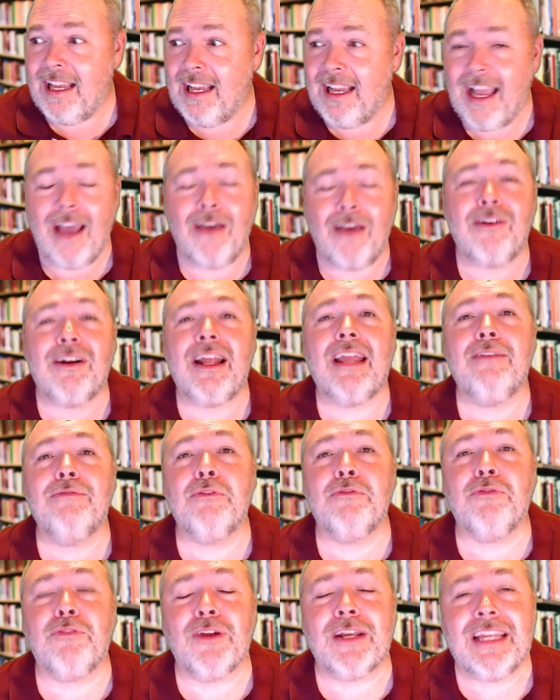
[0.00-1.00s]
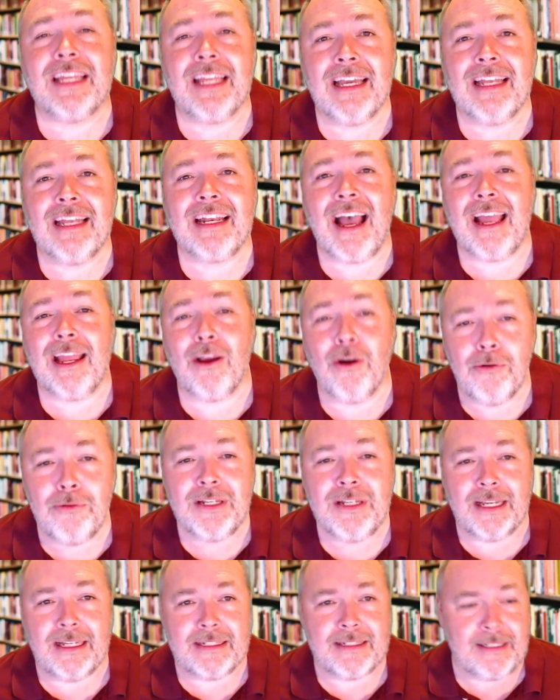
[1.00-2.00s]
How did I even forget I
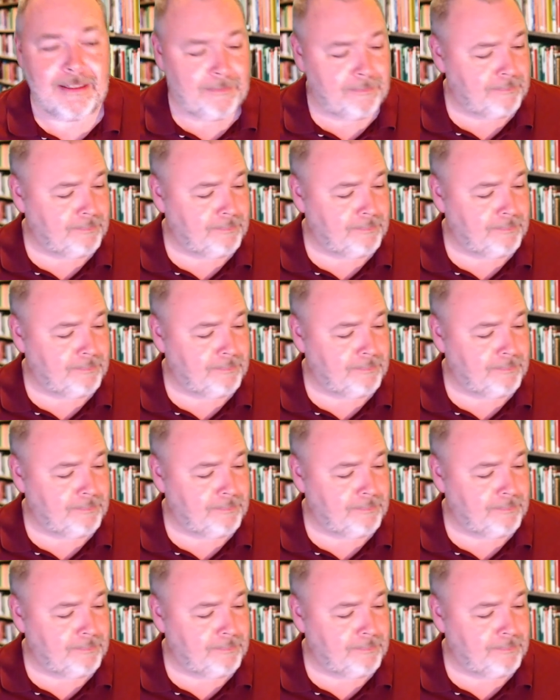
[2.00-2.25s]
owned it?